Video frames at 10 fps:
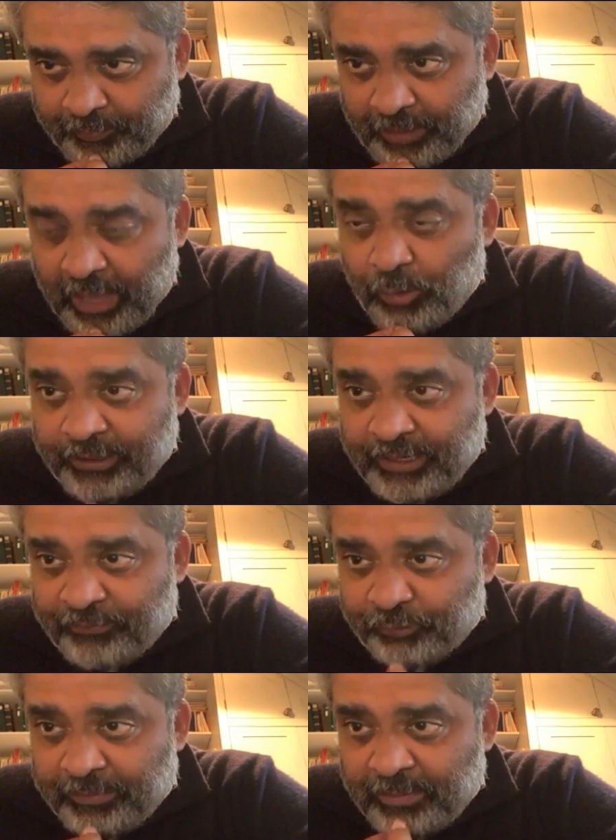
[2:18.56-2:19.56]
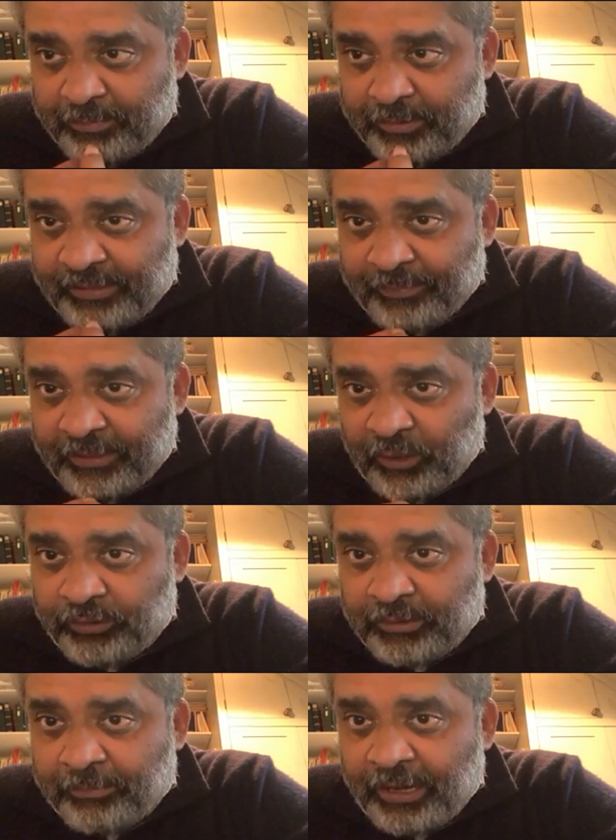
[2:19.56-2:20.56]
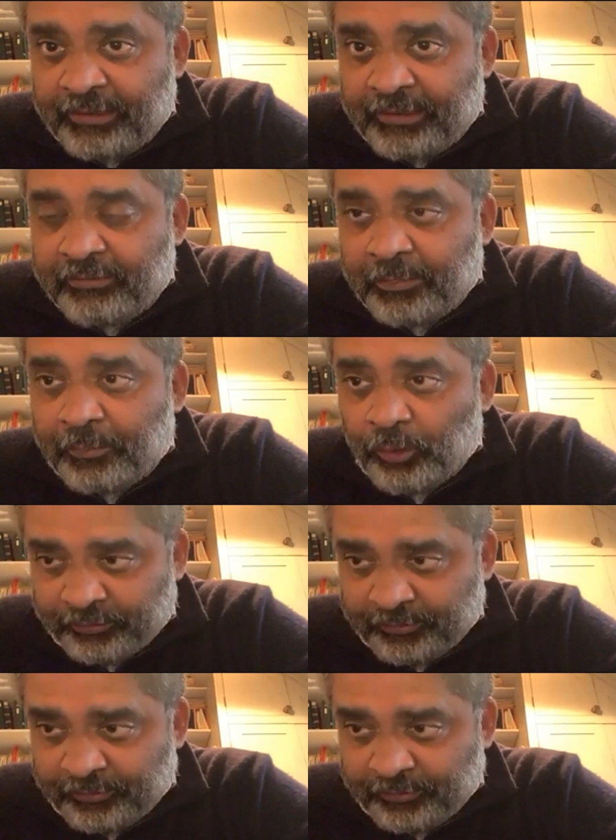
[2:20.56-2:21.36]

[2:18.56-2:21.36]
I'm old enough to remember something called the Brundtland Report.